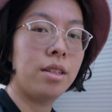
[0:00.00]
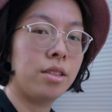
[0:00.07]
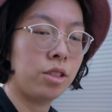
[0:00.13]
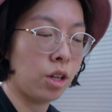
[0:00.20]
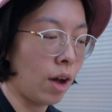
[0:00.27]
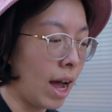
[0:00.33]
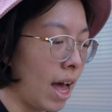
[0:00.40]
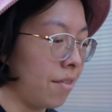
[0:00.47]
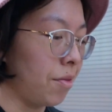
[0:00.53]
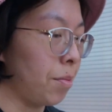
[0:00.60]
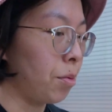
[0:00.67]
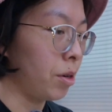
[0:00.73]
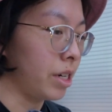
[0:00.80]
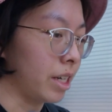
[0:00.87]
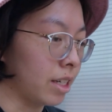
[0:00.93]
So I have a
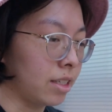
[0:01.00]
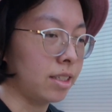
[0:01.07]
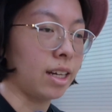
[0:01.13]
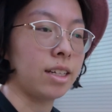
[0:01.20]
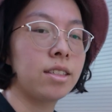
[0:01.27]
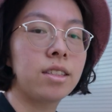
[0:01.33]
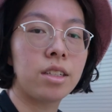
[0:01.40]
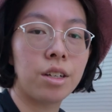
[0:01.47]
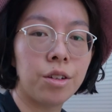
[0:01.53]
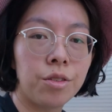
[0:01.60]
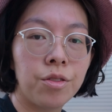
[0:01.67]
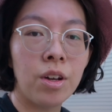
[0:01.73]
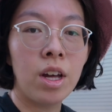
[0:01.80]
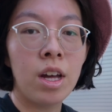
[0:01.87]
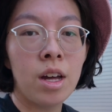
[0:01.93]
pretty extensive